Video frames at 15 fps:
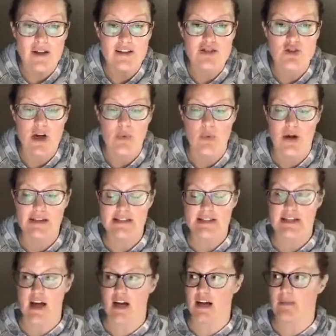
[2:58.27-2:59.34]
And so I want to
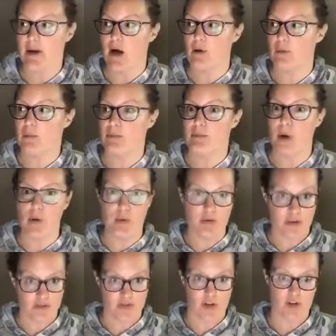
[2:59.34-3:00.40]
talk about
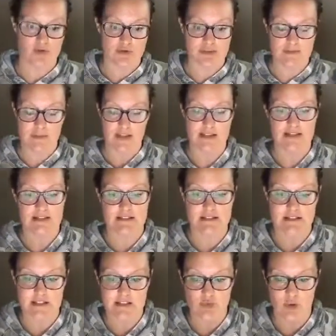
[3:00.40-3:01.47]
both of those instances